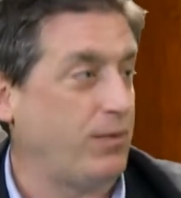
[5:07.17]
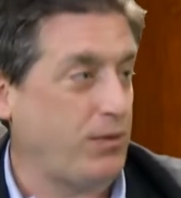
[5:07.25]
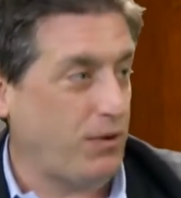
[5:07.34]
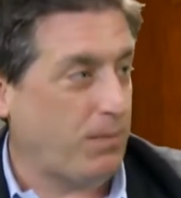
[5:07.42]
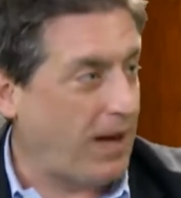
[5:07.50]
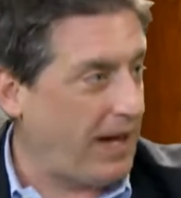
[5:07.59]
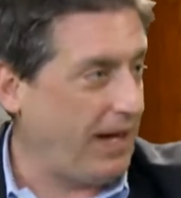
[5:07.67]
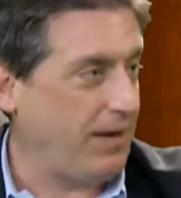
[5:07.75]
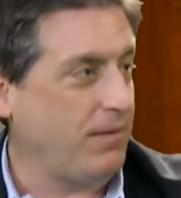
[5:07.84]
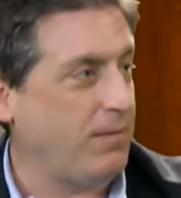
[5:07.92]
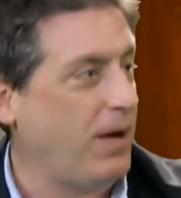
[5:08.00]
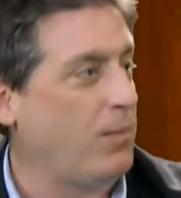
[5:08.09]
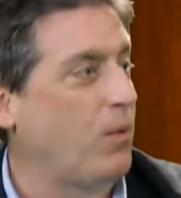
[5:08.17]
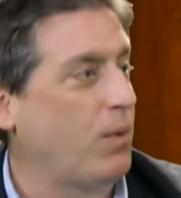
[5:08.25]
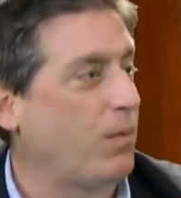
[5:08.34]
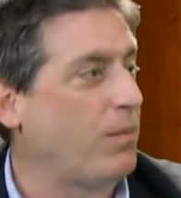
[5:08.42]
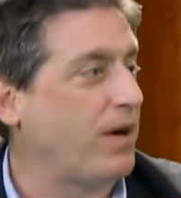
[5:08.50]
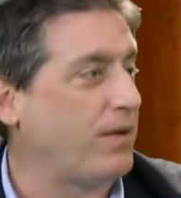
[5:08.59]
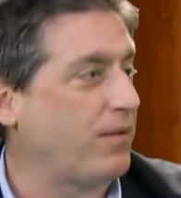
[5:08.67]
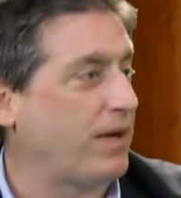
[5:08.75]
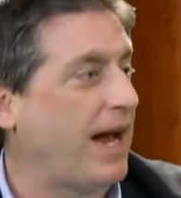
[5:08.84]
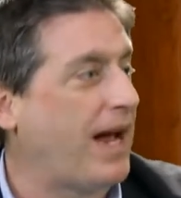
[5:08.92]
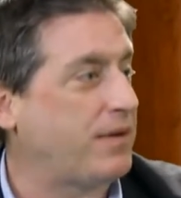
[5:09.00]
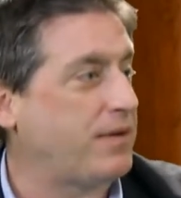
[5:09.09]
So when you're paying more and more money for
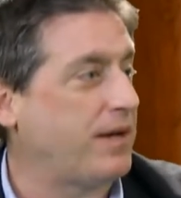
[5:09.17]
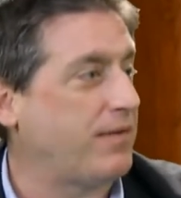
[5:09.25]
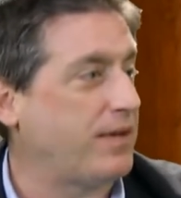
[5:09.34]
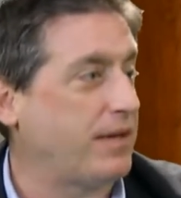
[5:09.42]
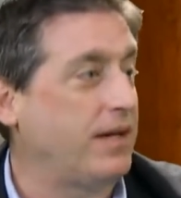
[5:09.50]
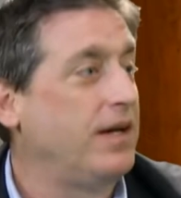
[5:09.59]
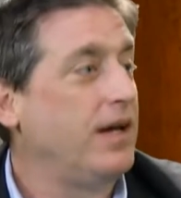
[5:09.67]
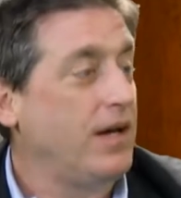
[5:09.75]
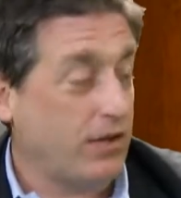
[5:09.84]
gas and everything,